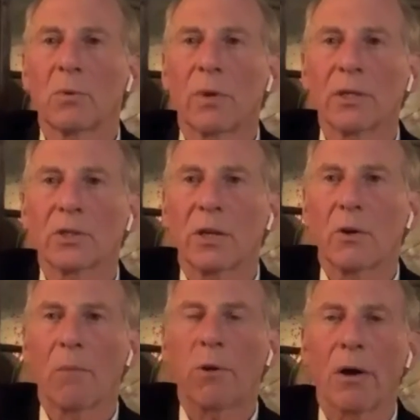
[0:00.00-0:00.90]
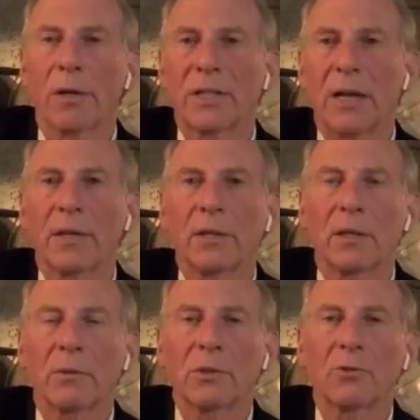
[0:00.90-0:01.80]
To what extent are our priorities how they
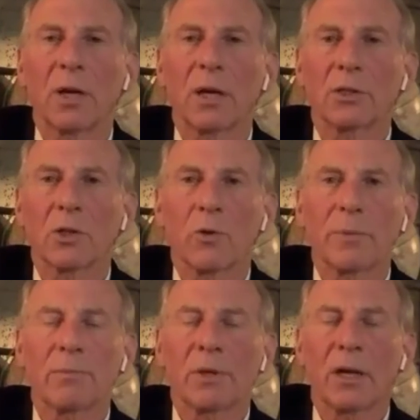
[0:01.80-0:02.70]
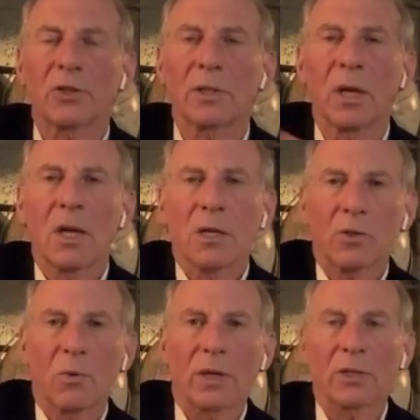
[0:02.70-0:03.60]
deal with drugs, opium production?
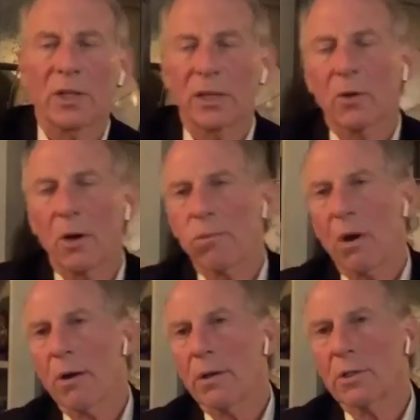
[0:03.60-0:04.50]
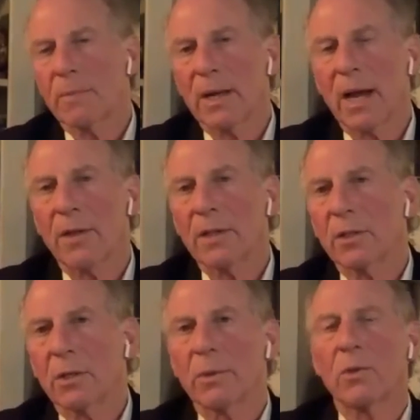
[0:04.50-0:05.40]
To what extent are our priorities about how they
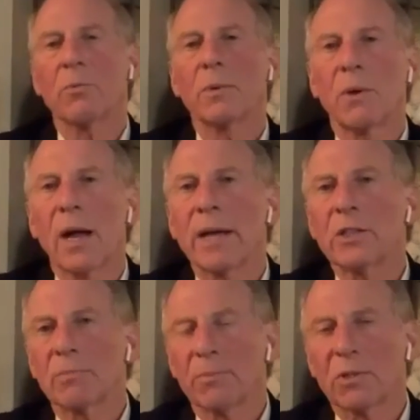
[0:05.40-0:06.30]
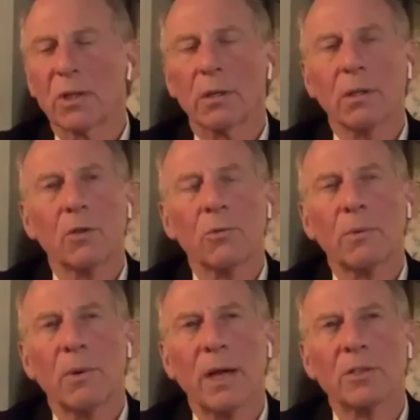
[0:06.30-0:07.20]
deal with human rights, particularly the
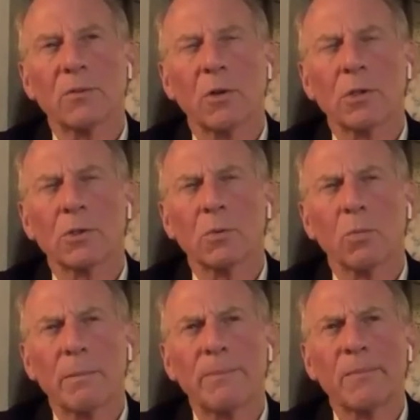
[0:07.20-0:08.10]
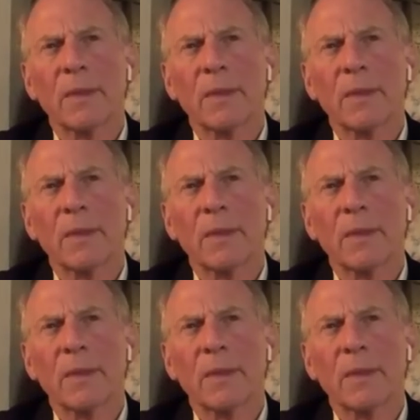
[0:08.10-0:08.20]
human rights of girls and women?